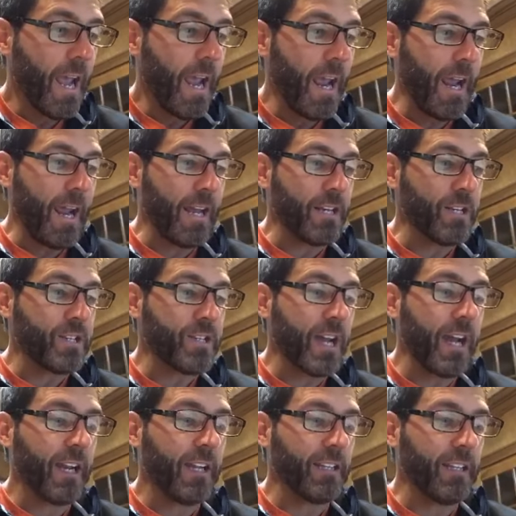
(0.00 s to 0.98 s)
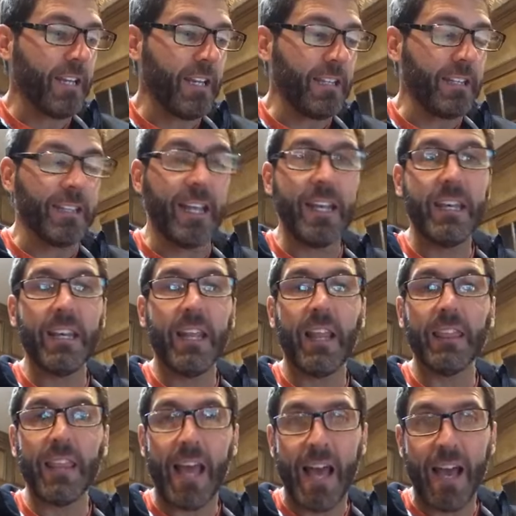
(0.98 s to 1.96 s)
And secondly,
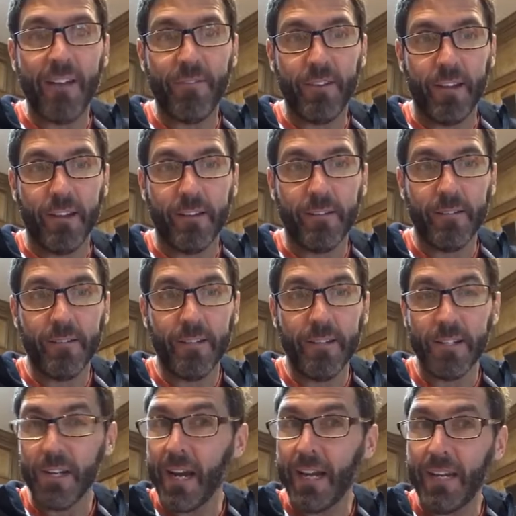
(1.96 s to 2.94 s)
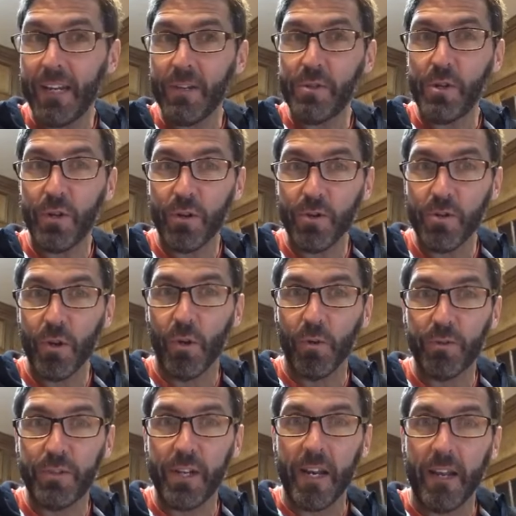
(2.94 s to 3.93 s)
Linda Lavin is 82 years
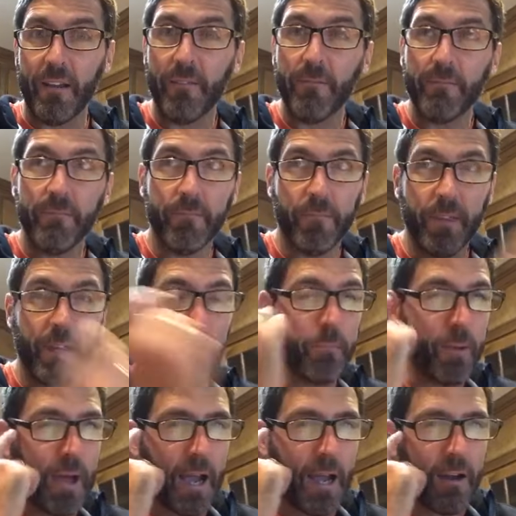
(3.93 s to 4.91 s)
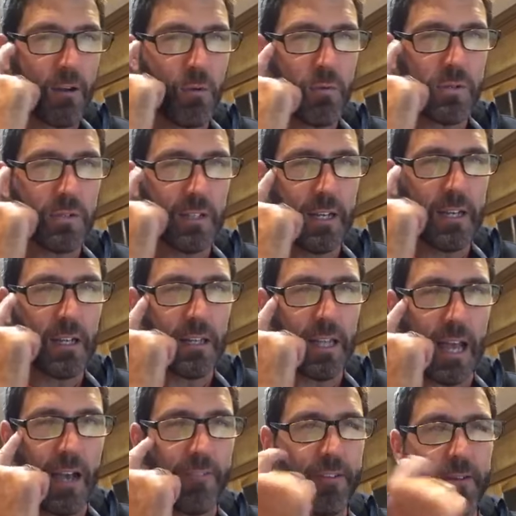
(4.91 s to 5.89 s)
old today. Think back, who was Linda
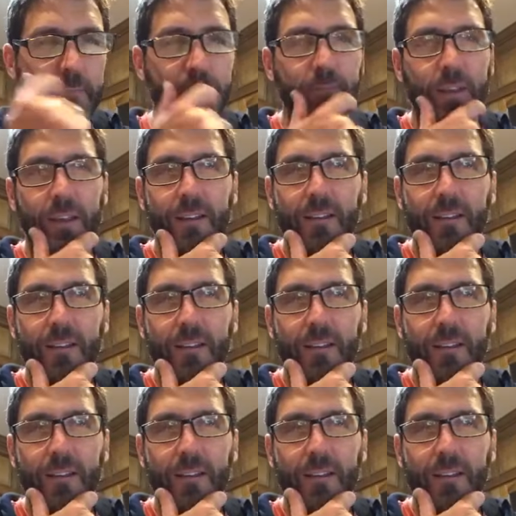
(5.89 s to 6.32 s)
Lavin?